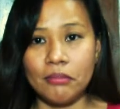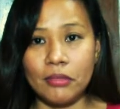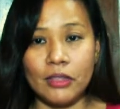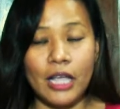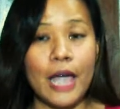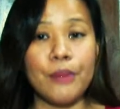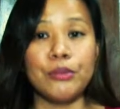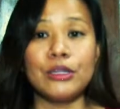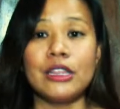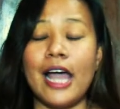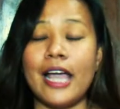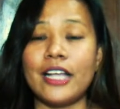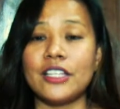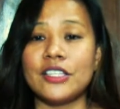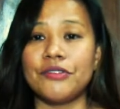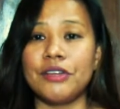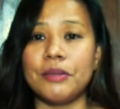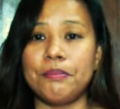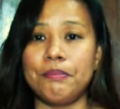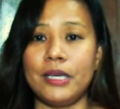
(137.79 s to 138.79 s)
I would like
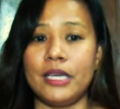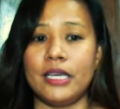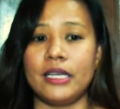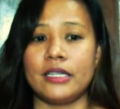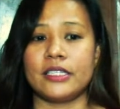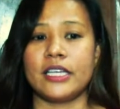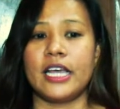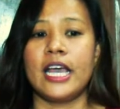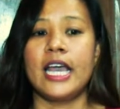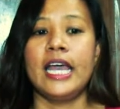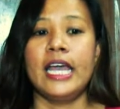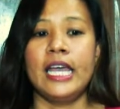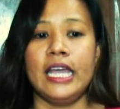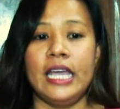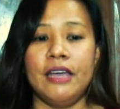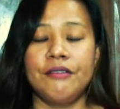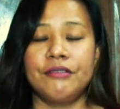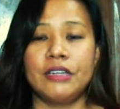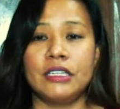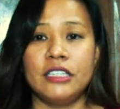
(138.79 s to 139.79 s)
to repeat.
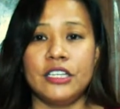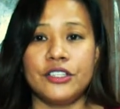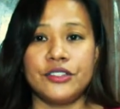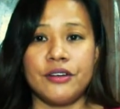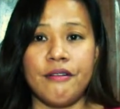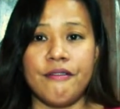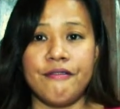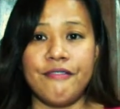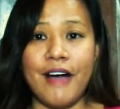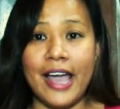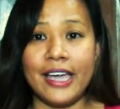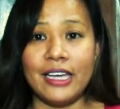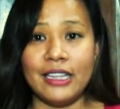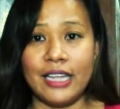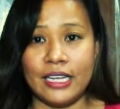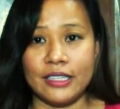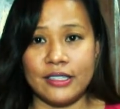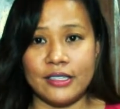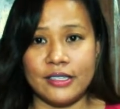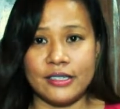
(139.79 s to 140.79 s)
If the teacher
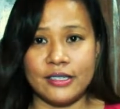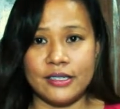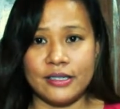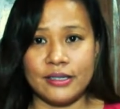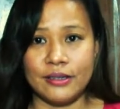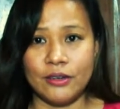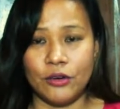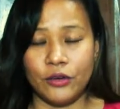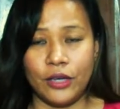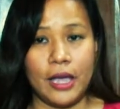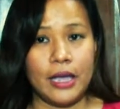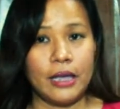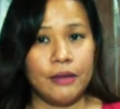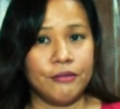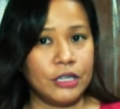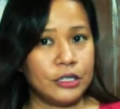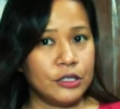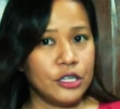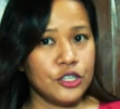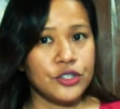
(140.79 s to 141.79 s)
violates, okay, if
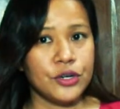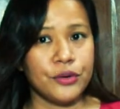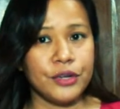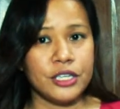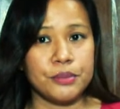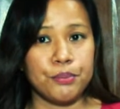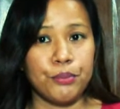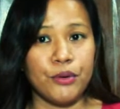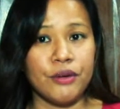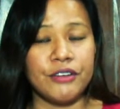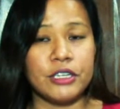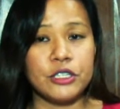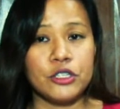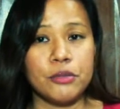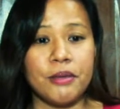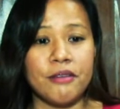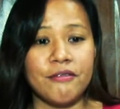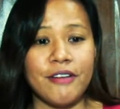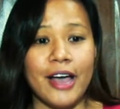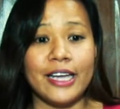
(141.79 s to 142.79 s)
the teacher is proven to
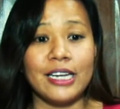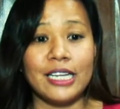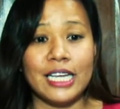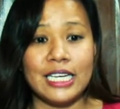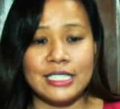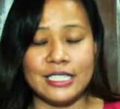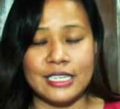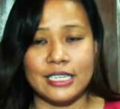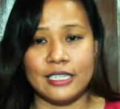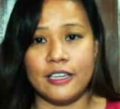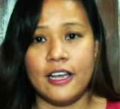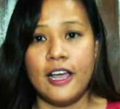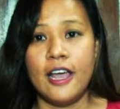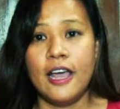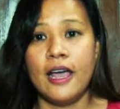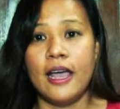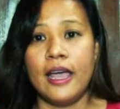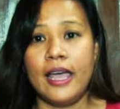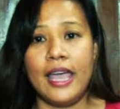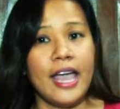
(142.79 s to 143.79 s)
be violated
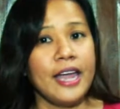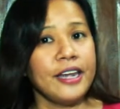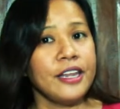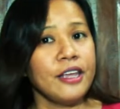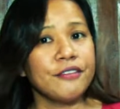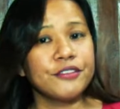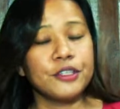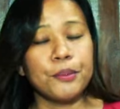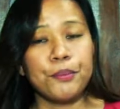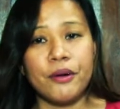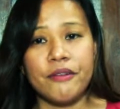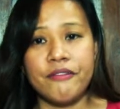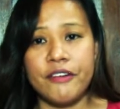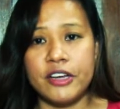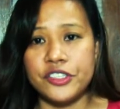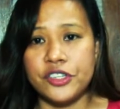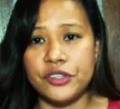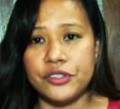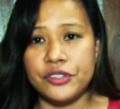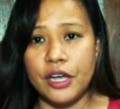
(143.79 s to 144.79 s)
any of the
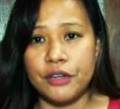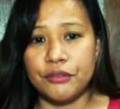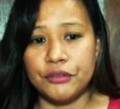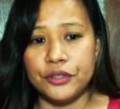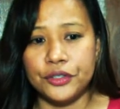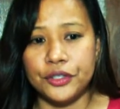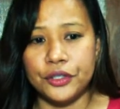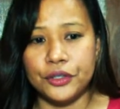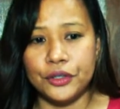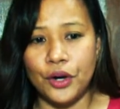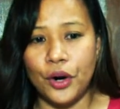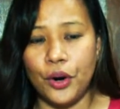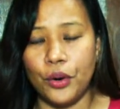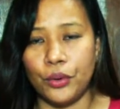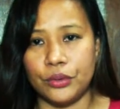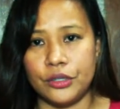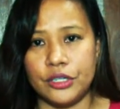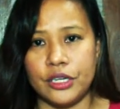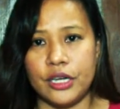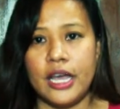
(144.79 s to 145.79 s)
provisions under the
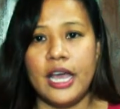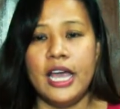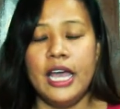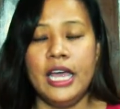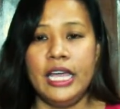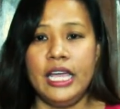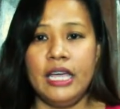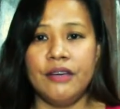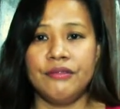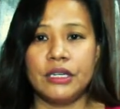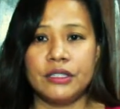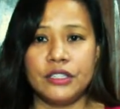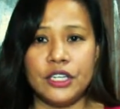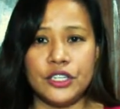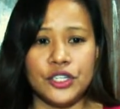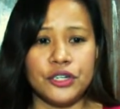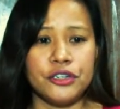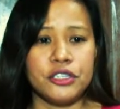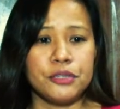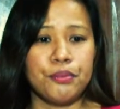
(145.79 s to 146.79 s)
code, if the
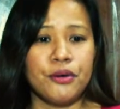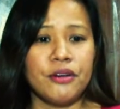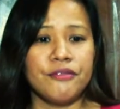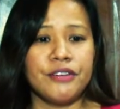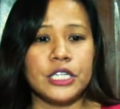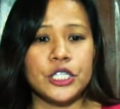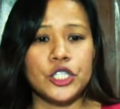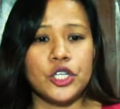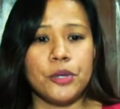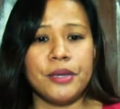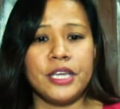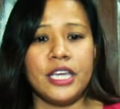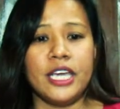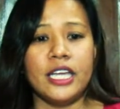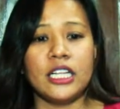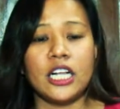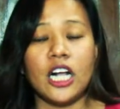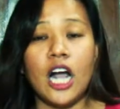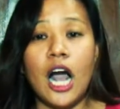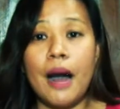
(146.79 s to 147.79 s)
teacher is proven to be
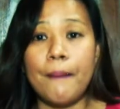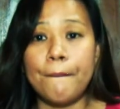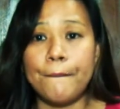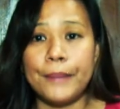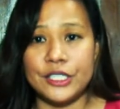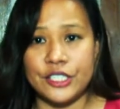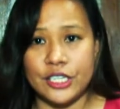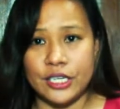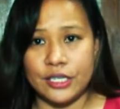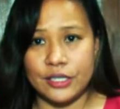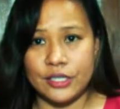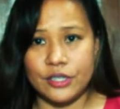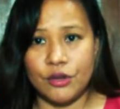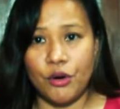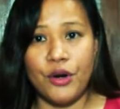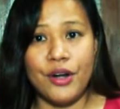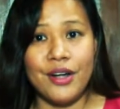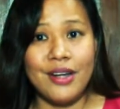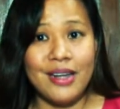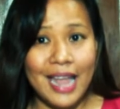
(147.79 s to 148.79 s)
incompetent
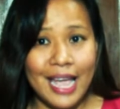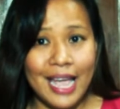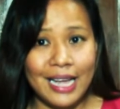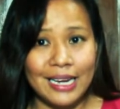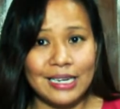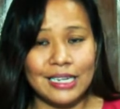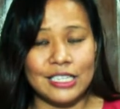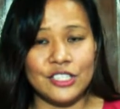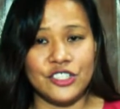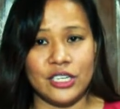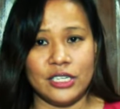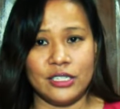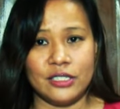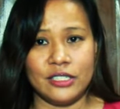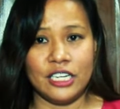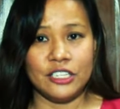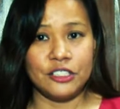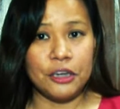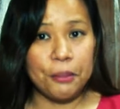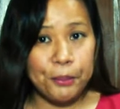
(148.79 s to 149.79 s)
or negligent
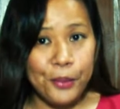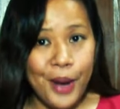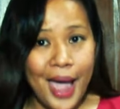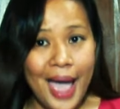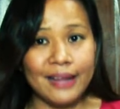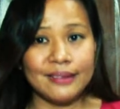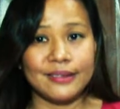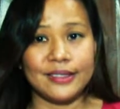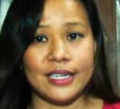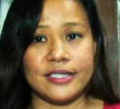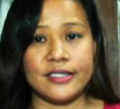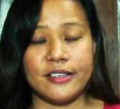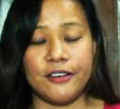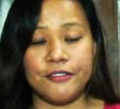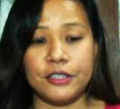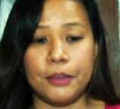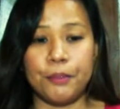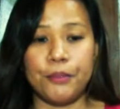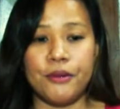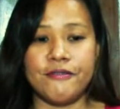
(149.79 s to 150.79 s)
in the practice of
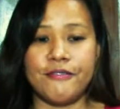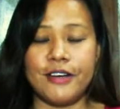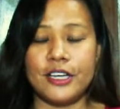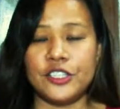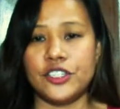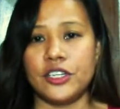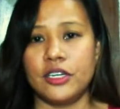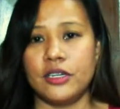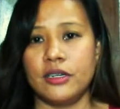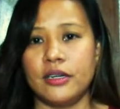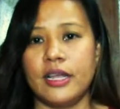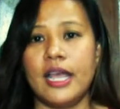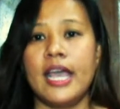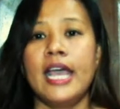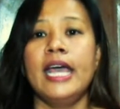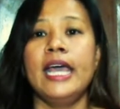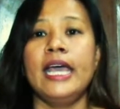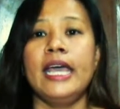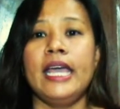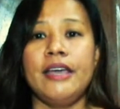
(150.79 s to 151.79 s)
the profession,
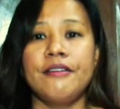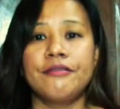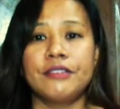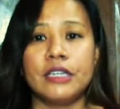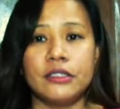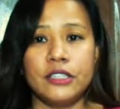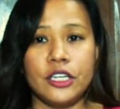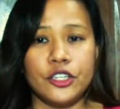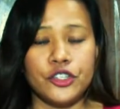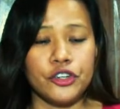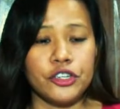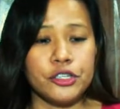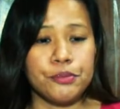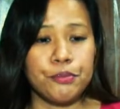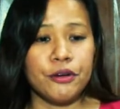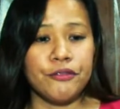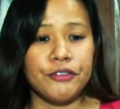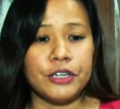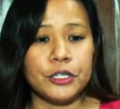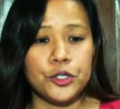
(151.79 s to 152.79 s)
if the teacher is
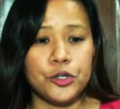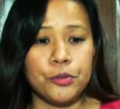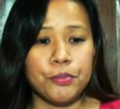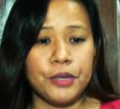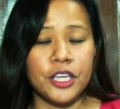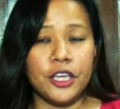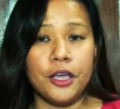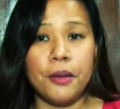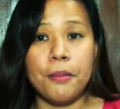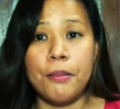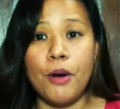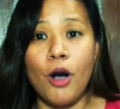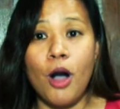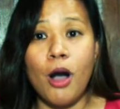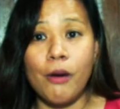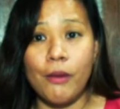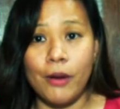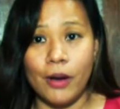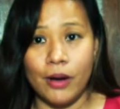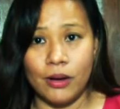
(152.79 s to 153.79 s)
proven to be
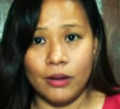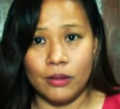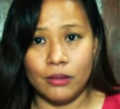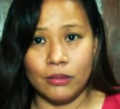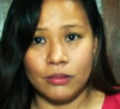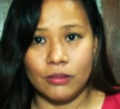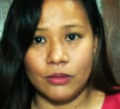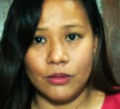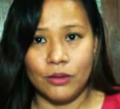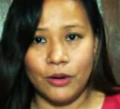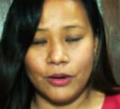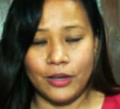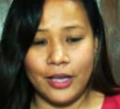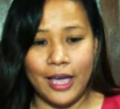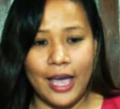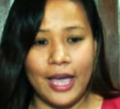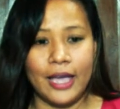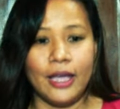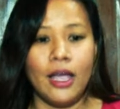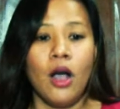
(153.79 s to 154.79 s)
immoral,
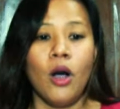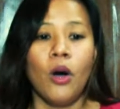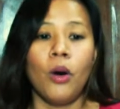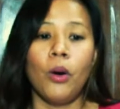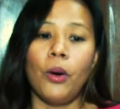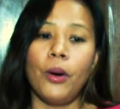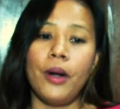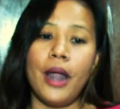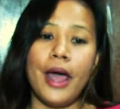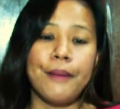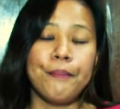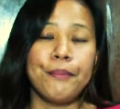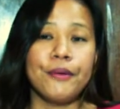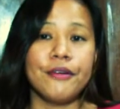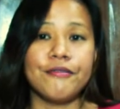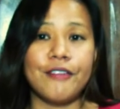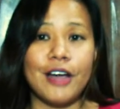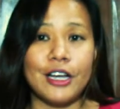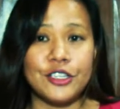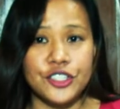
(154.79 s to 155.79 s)
okay, or
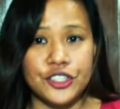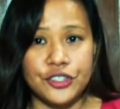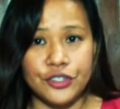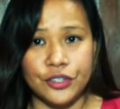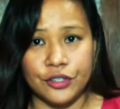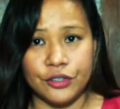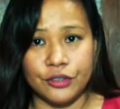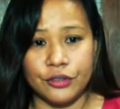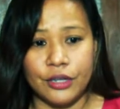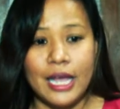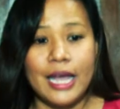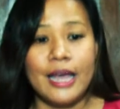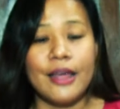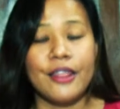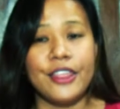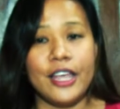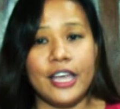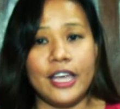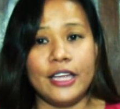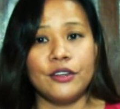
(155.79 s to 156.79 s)
unprofessional,
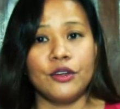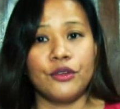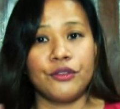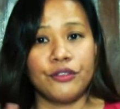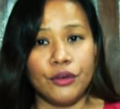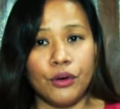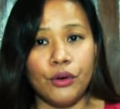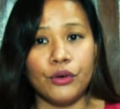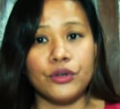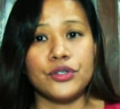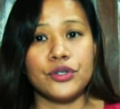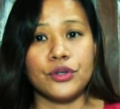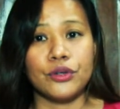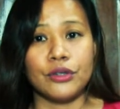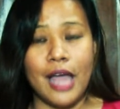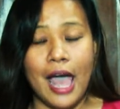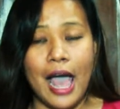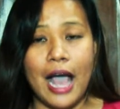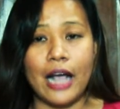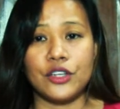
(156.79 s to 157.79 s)
then those could
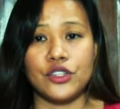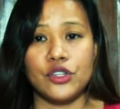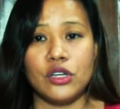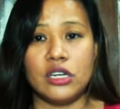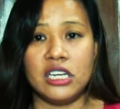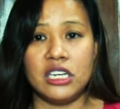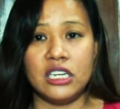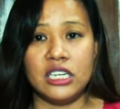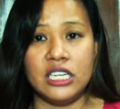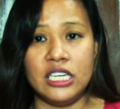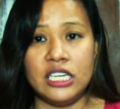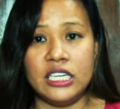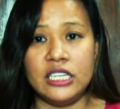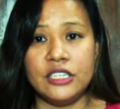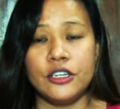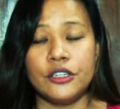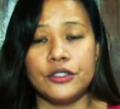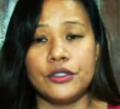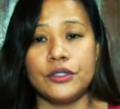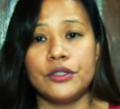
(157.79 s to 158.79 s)
actually
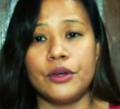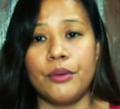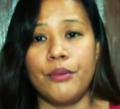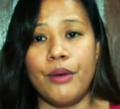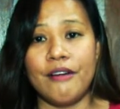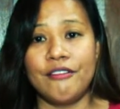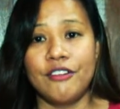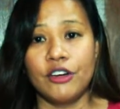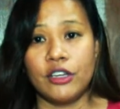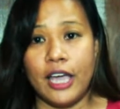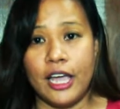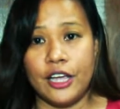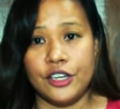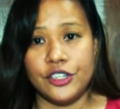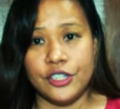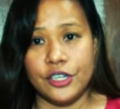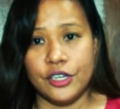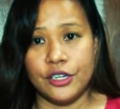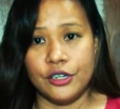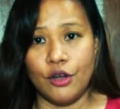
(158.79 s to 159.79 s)
lead to the
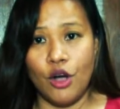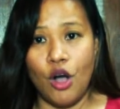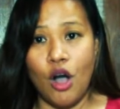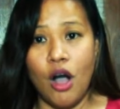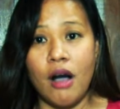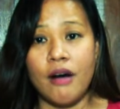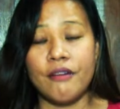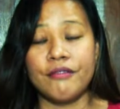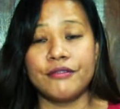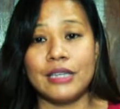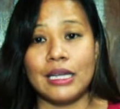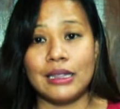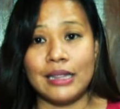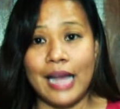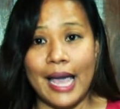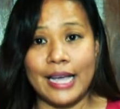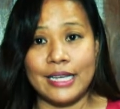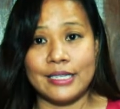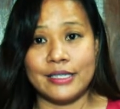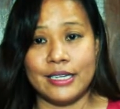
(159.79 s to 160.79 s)
revocation of the
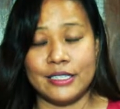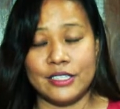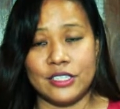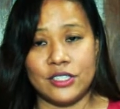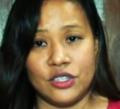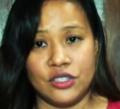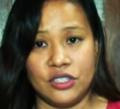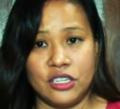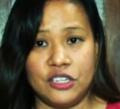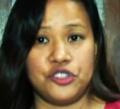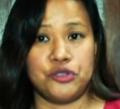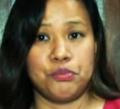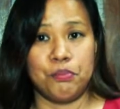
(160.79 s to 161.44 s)
license to teach.